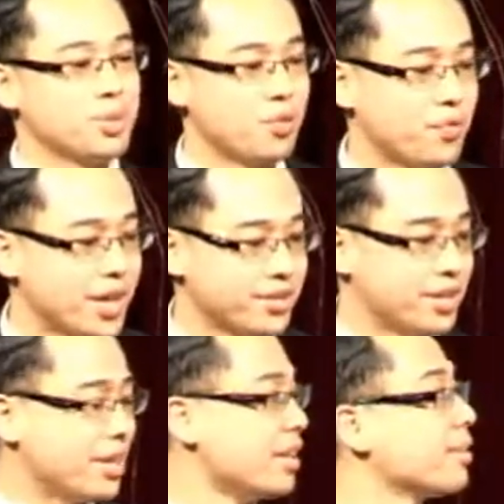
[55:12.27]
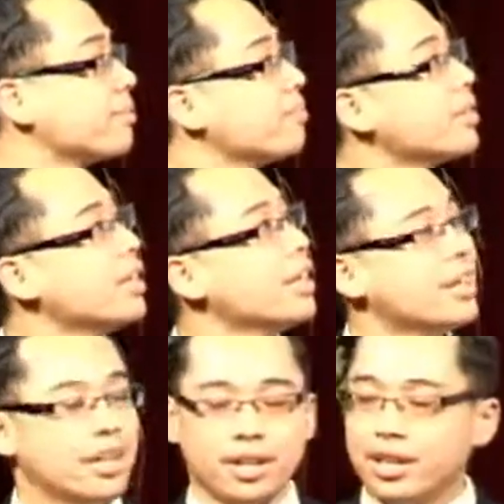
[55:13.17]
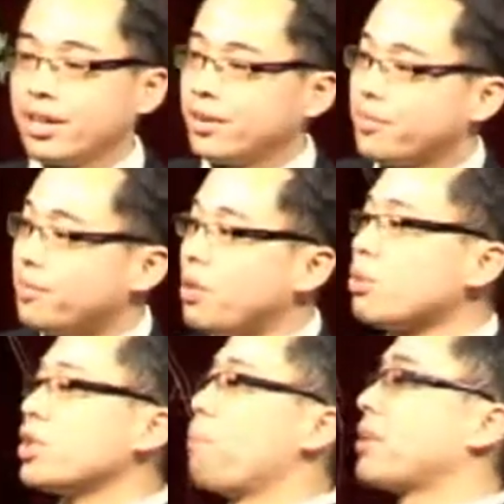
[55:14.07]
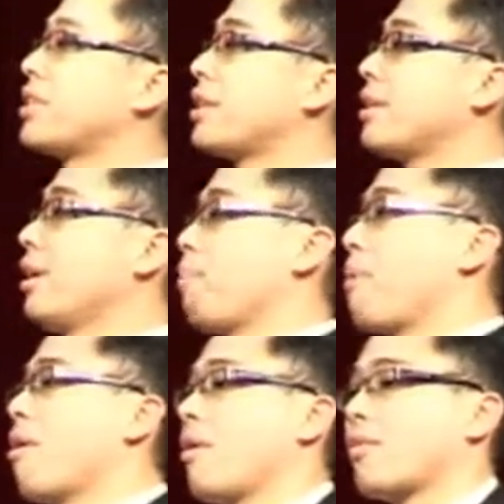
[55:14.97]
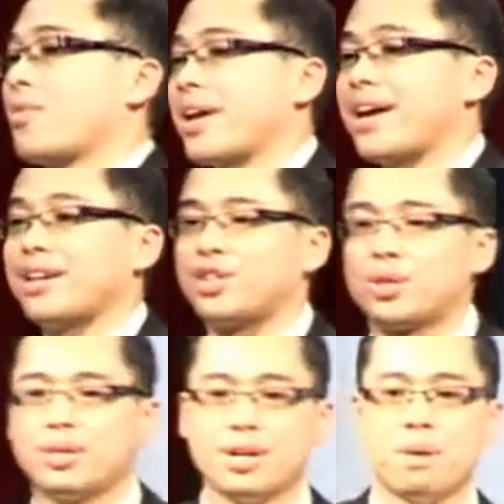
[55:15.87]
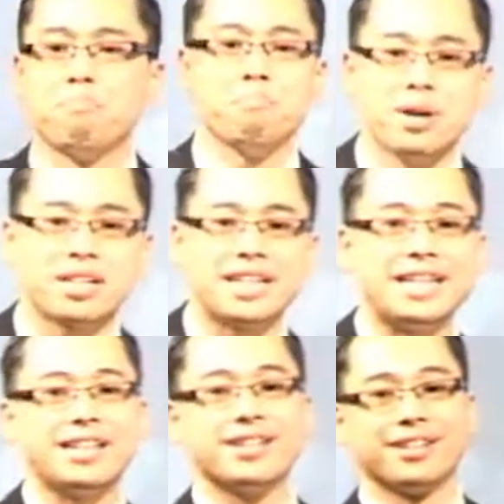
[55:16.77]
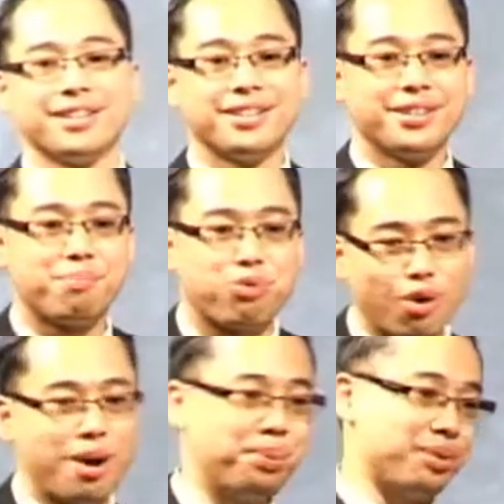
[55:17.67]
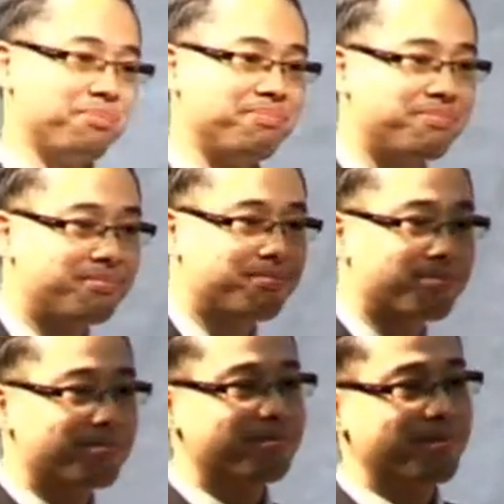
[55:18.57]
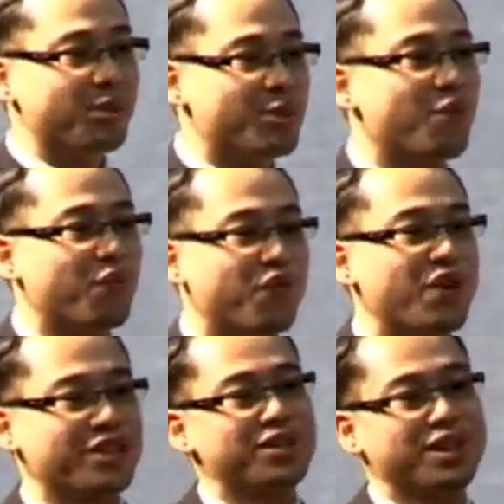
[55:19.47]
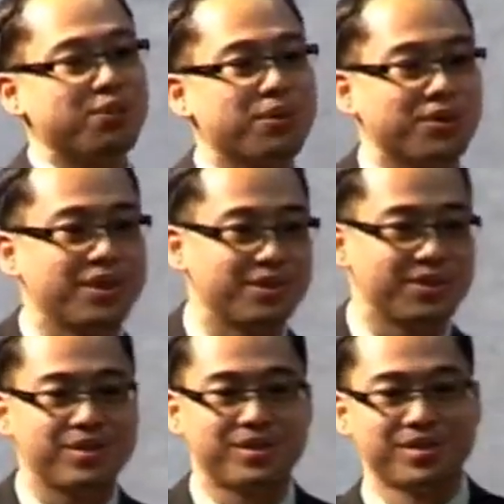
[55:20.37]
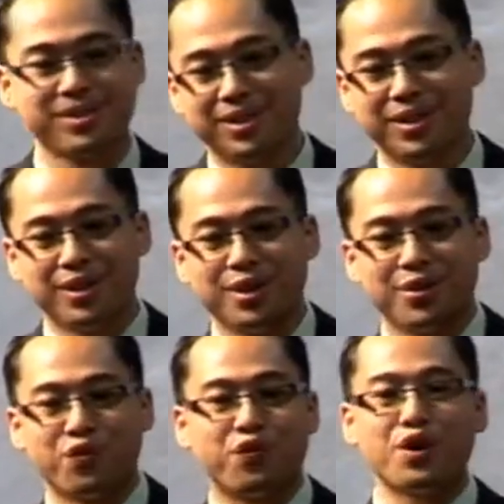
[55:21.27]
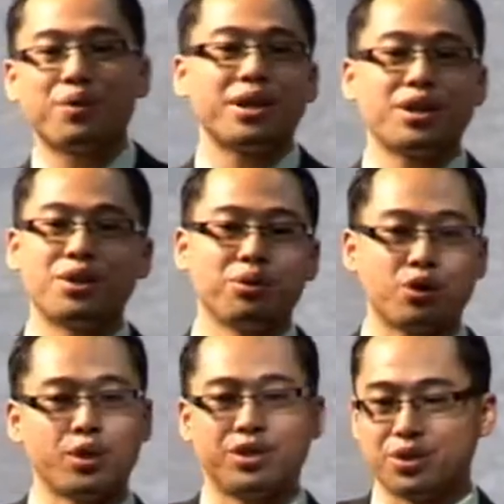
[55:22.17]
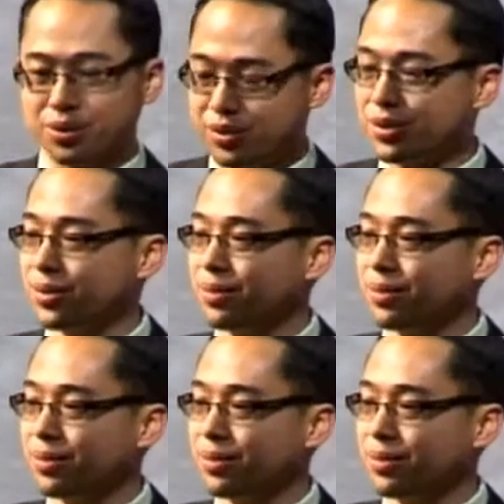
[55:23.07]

them so fascinating. There was a particular park that had a, a monkey problem. It was infested with these furry, cute creatures.